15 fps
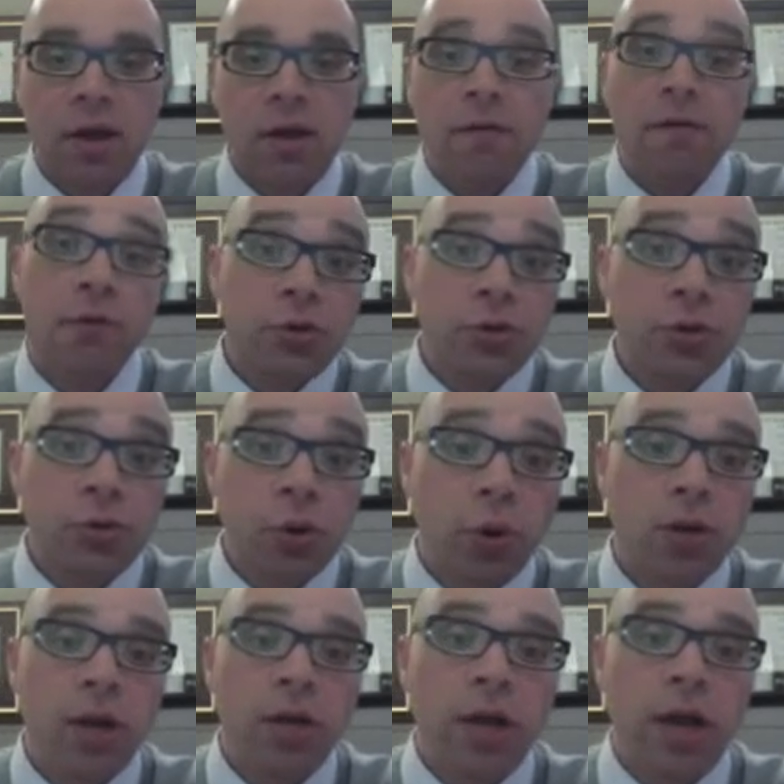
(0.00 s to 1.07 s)
For this
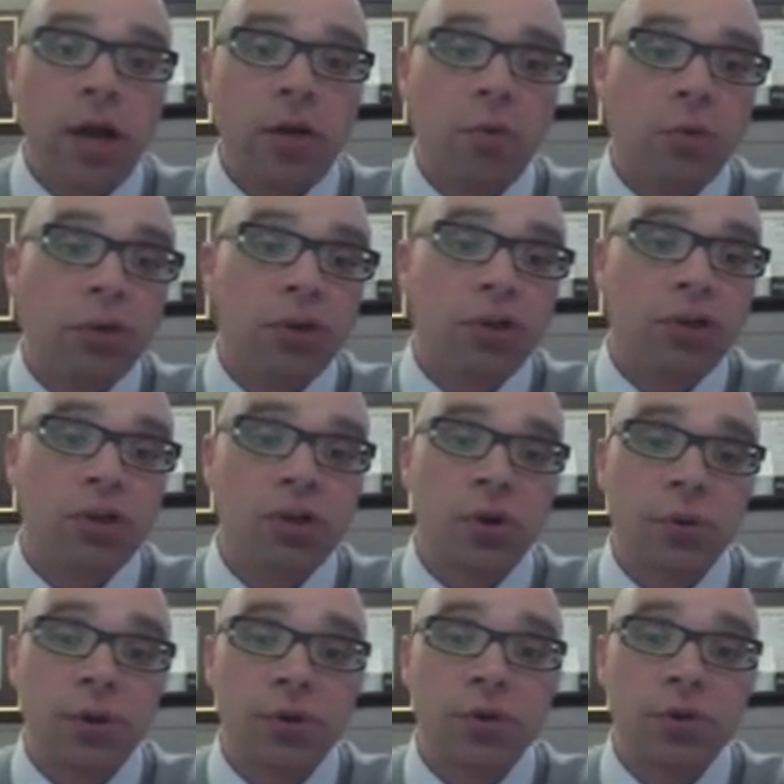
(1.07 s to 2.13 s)
tutorial, we're just
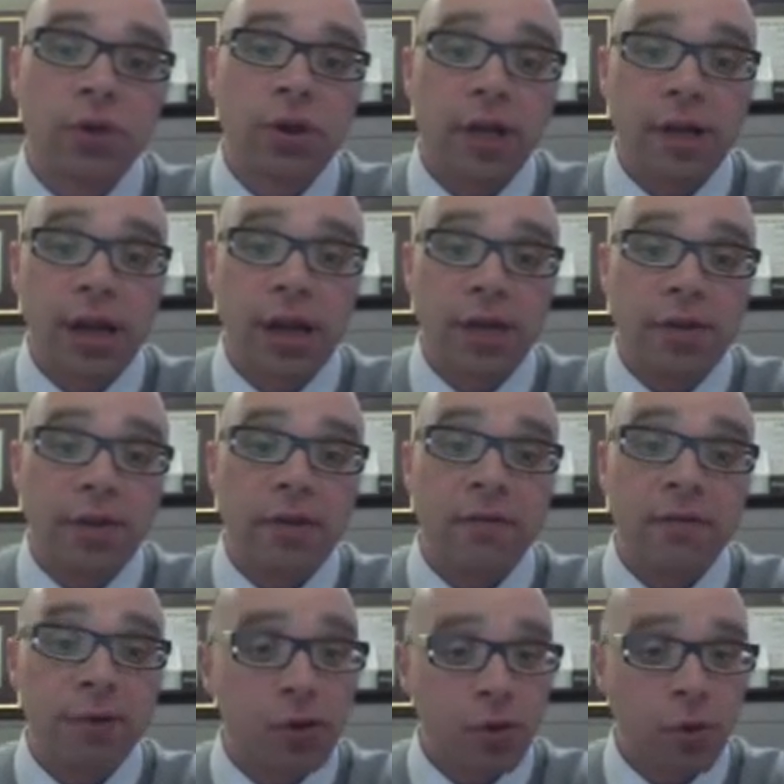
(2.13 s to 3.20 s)
going to click on the
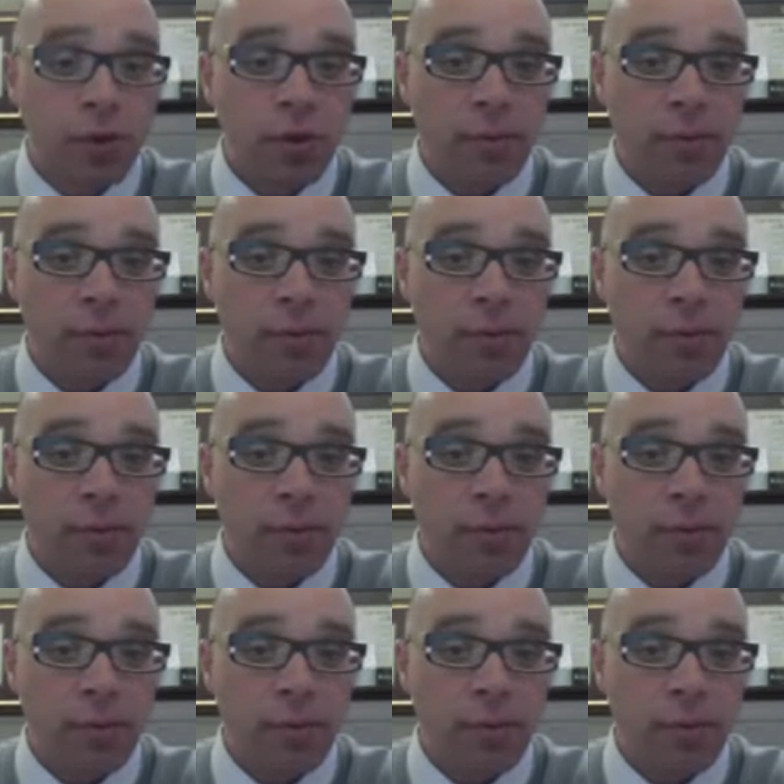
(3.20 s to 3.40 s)
first one,